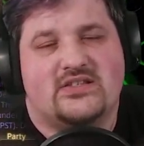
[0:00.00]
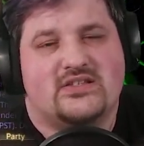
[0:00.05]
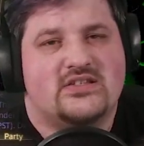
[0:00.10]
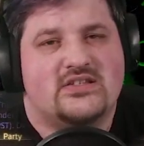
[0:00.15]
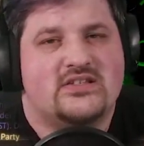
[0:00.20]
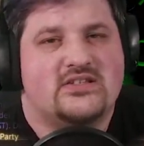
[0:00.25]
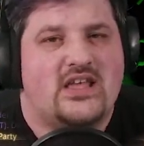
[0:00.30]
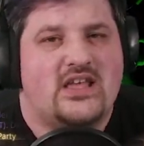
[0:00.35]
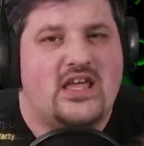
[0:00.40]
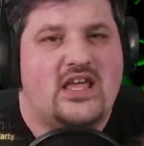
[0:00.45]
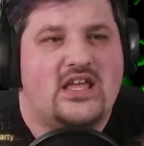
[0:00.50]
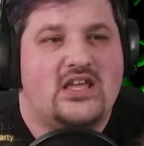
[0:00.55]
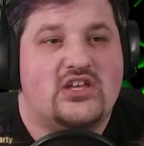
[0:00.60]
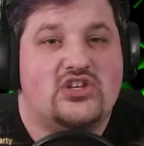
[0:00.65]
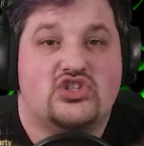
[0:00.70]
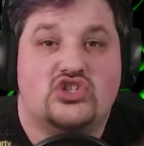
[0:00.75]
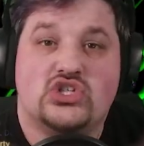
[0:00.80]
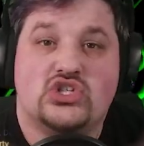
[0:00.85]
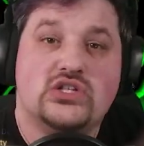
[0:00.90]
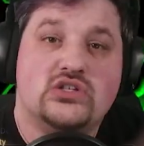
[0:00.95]
This is a
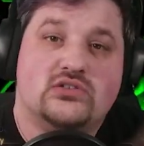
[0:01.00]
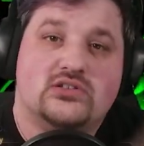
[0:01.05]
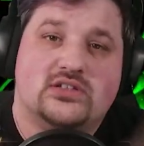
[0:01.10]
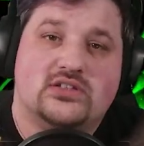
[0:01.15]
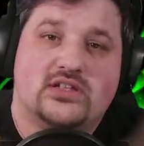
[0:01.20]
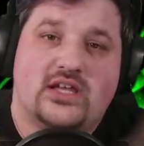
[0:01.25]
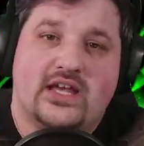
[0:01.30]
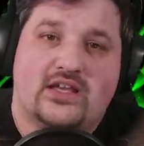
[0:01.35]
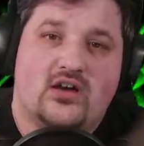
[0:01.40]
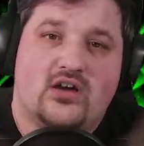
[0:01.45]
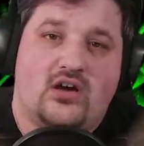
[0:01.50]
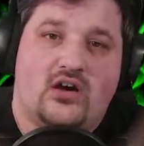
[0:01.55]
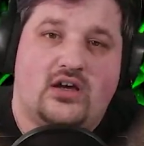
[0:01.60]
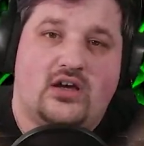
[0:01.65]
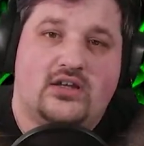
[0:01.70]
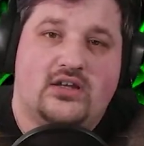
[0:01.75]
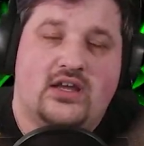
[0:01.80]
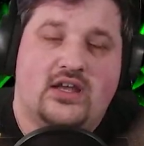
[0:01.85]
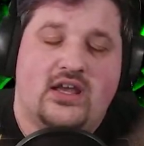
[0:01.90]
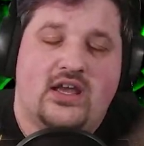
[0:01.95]
shield
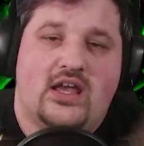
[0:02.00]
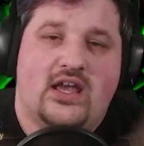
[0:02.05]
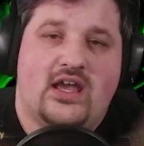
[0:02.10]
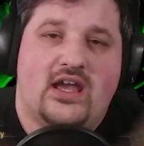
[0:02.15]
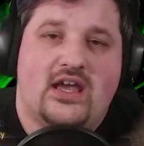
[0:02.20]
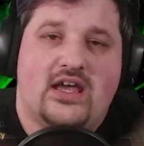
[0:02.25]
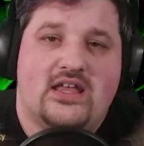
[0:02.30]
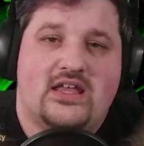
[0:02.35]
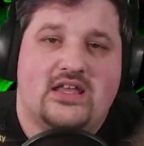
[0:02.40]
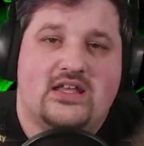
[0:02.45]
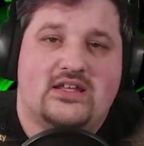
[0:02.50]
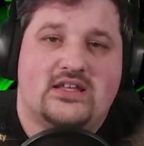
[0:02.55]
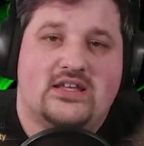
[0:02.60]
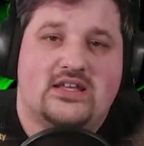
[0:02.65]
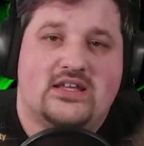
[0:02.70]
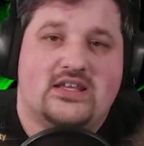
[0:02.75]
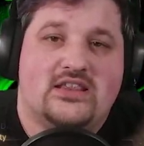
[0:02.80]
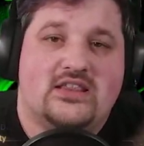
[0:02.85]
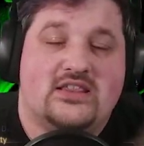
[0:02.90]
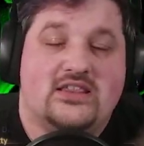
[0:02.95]
icon, and
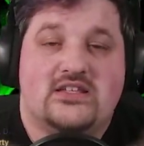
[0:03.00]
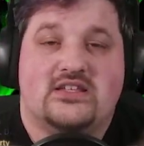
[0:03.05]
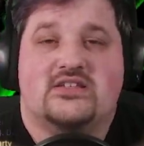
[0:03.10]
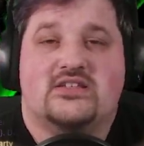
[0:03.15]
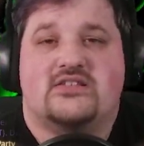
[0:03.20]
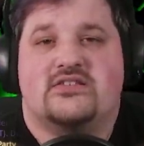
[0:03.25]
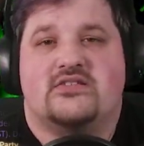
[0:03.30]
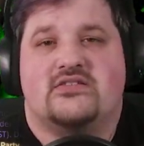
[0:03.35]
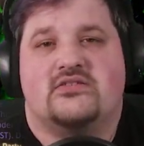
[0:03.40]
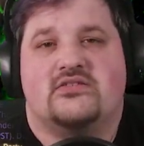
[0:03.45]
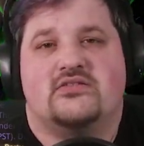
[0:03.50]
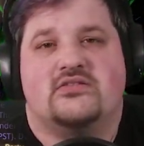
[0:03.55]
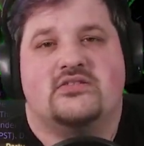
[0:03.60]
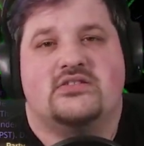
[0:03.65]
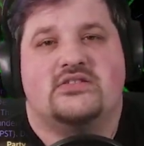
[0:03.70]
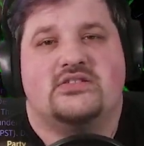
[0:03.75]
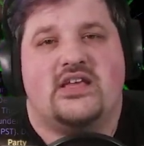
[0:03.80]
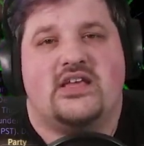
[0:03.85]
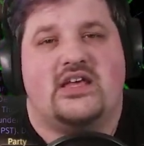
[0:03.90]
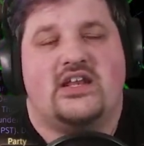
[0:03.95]
in this
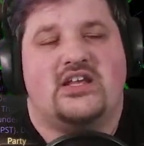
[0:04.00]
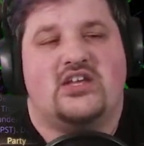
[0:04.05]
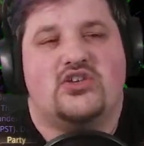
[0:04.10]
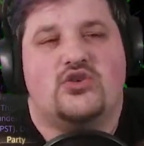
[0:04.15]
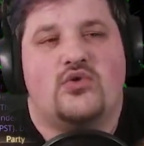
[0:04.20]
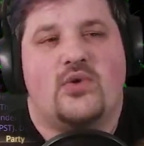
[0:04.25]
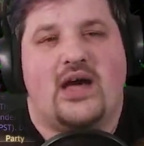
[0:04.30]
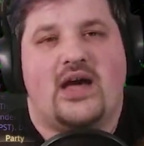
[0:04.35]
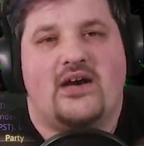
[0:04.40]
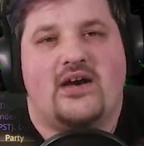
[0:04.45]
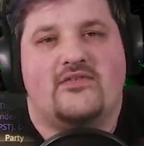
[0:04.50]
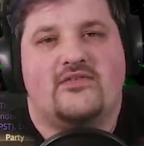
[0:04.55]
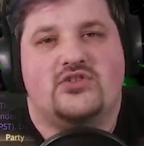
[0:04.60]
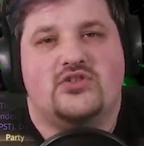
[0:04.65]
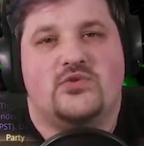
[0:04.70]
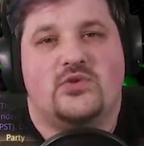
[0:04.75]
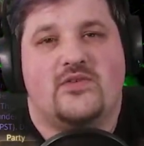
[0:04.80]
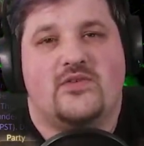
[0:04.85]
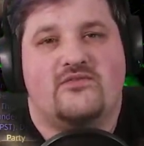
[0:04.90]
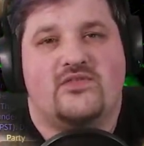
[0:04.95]
setting, you have
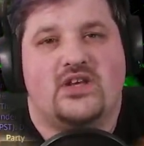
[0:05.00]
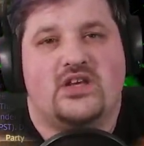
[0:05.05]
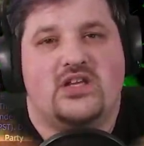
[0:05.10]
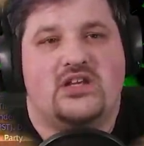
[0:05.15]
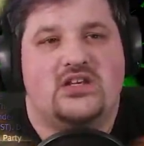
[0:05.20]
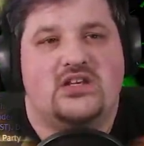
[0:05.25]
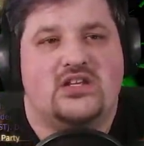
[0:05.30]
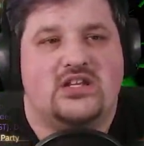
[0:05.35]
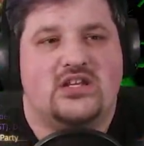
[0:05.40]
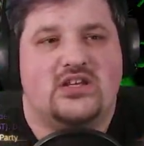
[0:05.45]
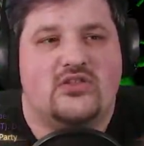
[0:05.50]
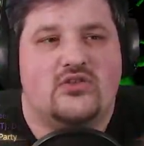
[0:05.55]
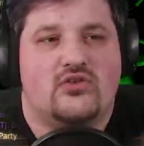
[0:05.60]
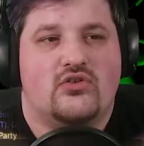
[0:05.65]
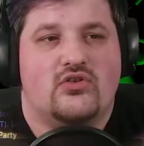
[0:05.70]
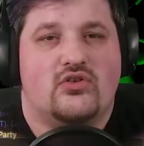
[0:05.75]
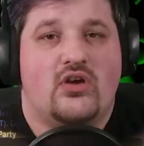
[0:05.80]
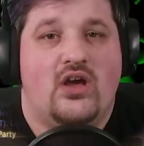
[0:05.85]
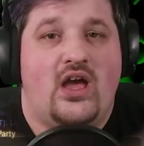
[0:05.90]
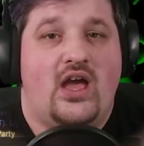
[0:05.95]
to defend
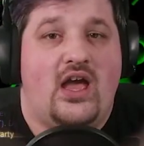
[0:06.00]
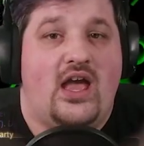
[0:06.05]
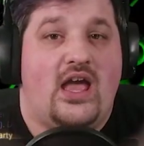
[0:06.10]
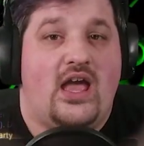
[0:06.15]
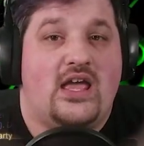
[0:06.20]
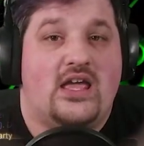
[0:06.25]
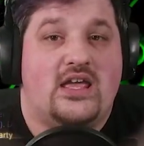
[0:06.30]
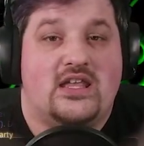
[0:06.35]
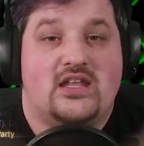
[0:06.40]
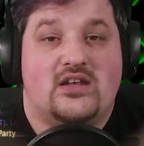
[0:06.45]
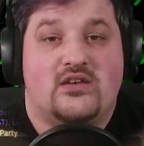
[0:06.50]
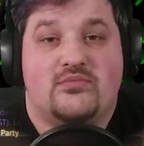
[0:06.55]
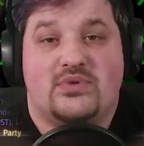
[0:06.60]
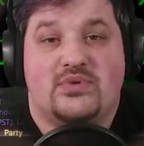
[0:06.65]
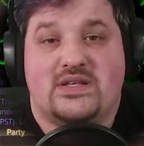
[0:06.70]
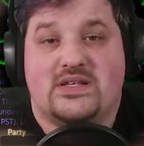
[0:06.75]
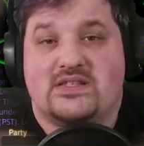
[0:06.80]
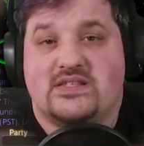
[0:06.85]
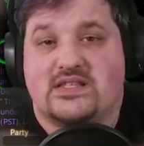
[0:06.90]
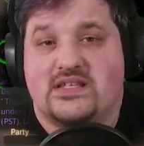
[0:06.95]
either a
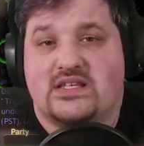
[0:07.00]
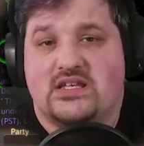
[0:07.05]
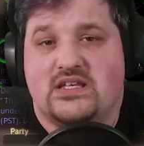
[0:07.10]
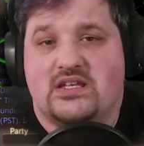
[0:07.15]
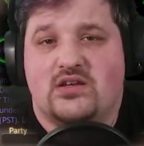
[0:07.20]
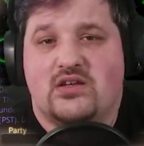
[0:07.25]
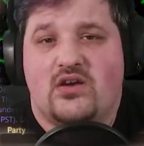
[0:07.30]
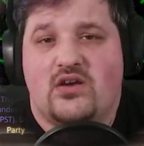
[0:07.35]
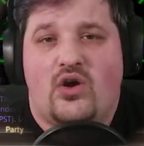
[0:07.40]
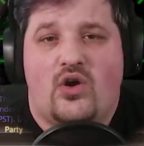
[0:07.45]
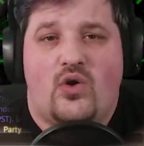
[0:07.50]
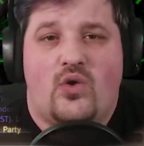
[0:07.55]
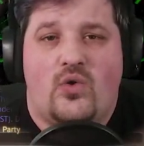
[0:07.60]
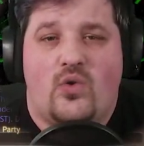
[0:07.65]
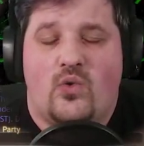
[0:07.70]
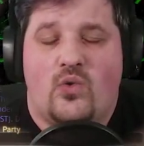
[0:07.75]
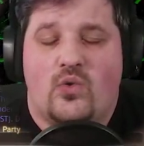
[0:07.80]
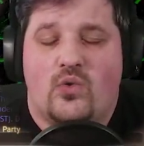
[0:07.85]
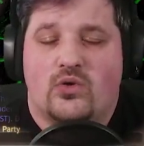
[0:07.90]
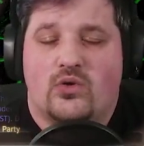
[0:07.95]
NPC
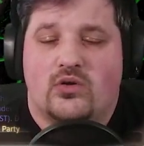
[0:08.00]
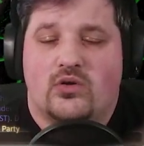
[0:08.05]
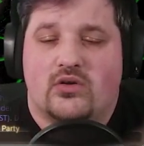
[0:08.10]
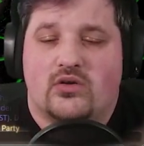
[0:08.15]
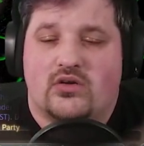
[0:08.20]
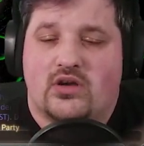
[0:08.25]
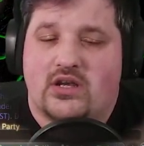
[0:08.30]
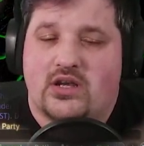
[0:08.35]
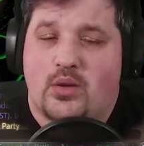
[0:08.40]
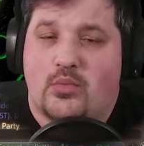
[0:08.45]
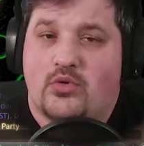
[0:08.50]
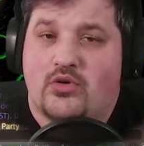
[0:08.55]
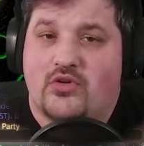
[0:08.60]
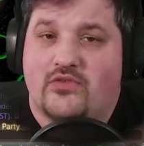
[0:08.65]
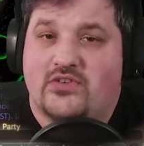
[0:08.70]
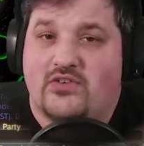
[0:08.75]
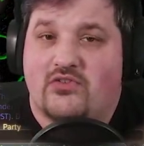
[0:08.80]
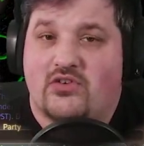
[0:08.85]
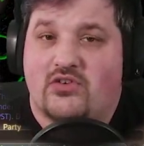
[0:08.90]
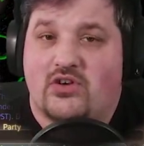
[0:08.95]
or a number
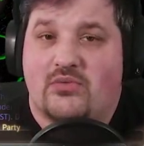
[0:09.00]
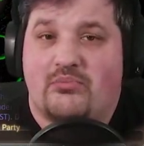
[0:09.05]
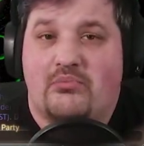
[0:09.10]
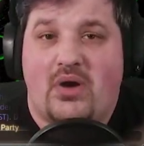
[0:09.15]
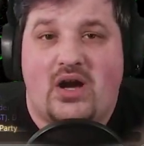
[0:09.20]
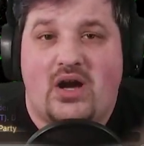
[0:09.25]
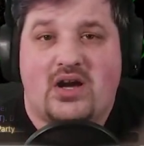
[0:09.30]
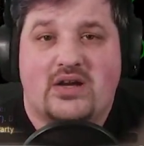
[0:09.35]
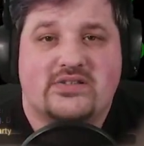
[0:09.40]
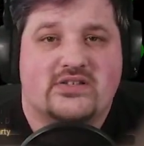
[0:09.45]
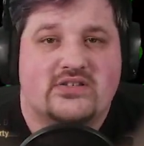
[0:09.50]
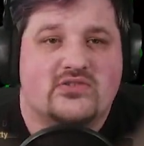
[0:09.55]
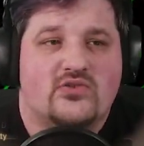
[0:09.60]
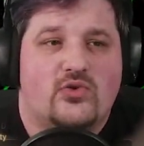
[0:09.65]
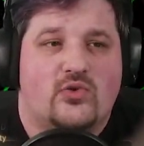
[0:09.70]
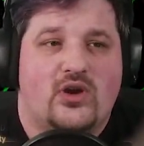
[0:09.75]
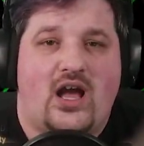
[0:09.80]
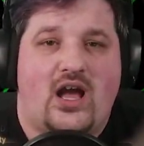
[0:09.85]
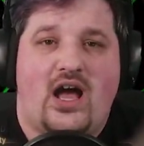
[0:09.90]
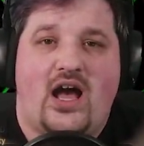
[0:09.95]
of different boxes
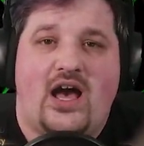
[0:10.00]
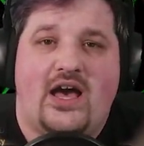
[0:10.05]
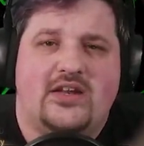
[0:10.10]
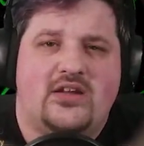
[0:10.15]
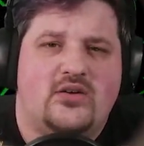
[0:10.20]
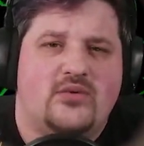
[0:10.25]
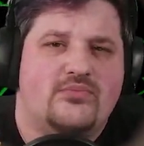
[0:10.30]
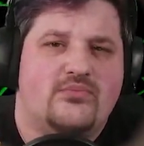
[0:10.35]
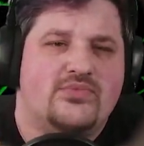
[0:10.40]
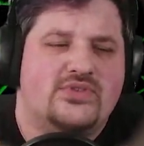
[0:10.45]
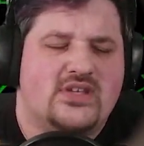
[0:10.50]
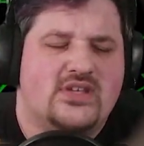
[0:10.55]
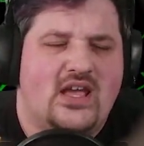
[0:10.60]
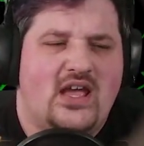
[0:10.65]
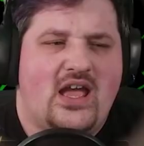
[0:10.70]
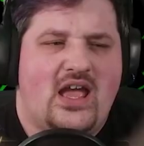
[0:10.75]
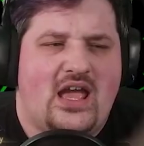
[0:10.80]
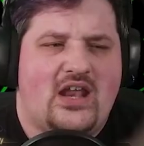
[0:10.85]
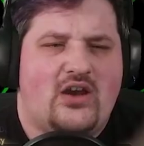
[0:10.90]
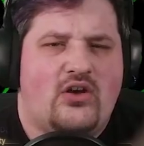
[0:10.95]
or items,
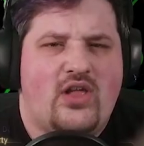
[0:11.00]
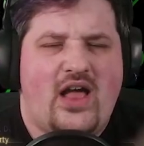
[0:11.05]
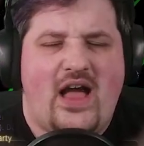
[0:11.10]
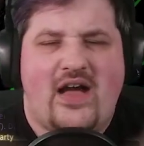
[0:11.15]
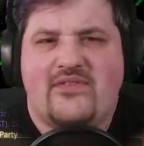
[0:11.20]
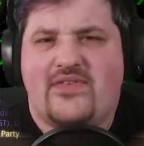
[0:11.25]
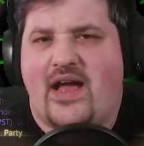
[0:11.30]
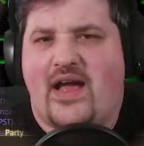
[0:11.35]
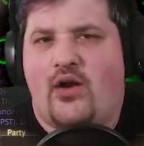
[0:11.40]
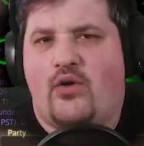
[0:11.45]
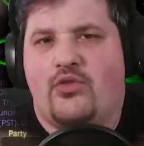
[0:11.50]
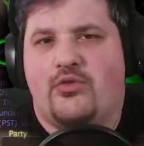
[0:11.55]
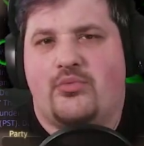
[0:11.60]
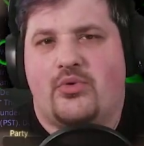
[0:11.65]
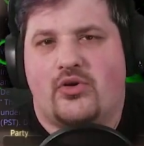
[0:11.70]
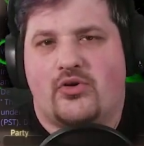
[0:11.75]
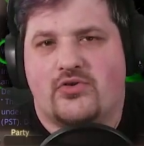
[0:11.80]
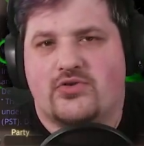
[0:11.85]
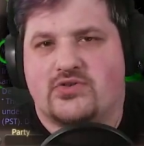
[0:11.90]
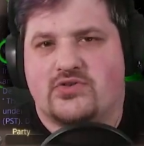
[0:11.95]
and it'll have health
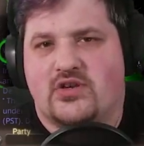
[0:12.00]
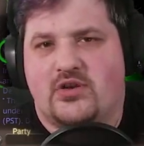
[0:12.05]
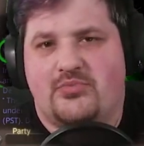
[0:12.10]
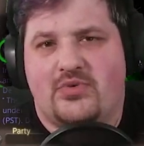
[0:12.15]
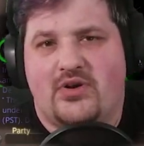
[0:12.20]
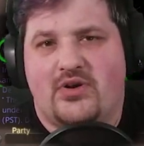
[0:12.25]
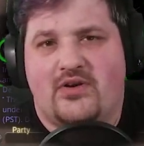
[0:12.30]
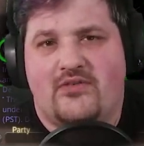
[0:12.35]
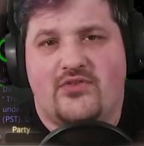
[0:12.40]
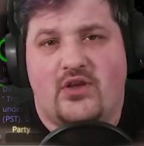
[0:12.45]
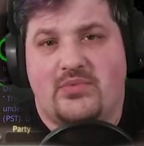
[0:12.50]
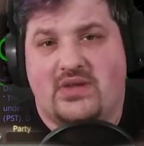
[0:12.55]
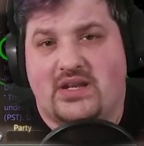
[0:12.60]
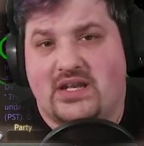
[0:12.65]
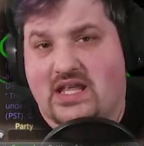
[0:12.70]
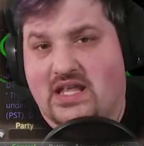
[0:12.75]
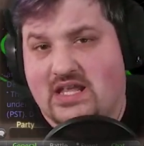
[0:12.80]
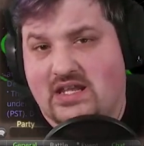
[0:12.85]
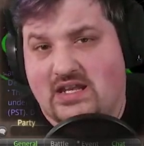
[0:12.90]
bars above them